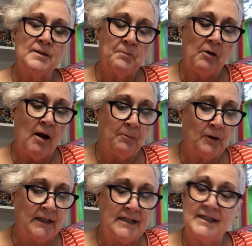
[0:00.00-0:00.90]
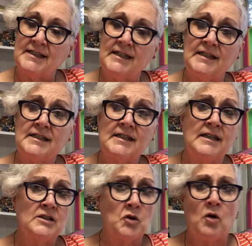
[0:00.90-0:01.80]
them properly in
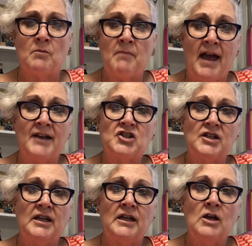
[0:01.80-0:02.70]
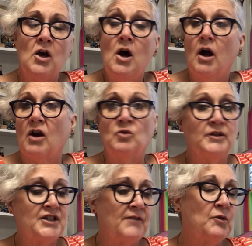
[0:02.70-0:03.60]
sentences or matching or
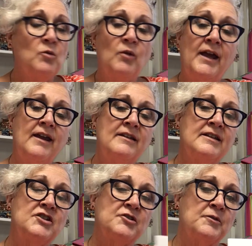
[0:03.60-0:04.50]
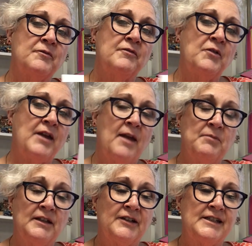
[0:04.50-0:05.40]
whichever way that your
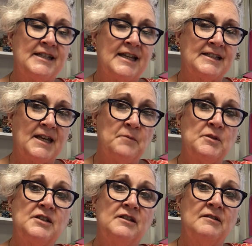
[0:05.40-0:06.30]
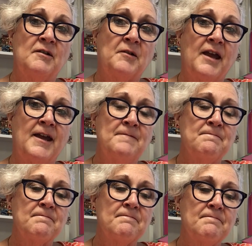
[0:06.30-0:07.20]
vocabulary test comes to you, okay?
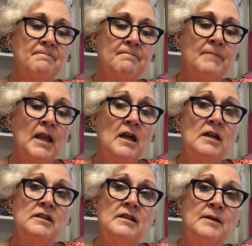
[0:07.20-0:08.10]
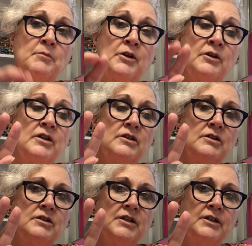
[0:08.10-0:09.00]
Number
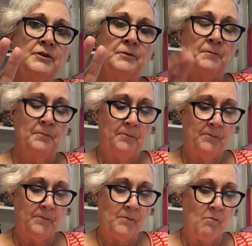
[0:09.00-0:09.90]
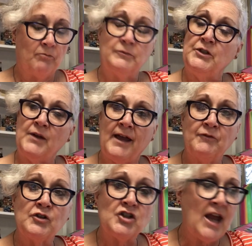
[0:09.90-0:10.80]
2, you have
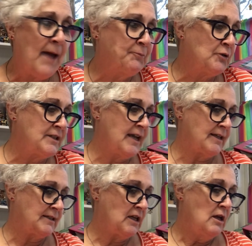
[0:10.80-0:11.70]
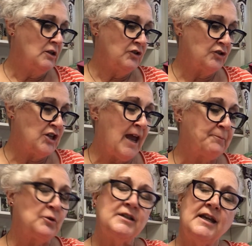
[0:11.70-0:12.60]
your chapter test. Your
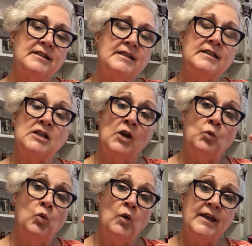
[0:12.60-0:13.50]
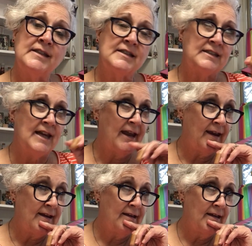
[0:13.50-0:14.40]
chapter test is on
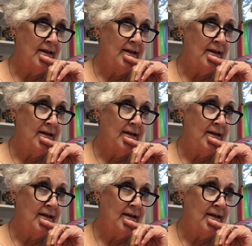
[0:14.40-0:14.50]
Wednesday,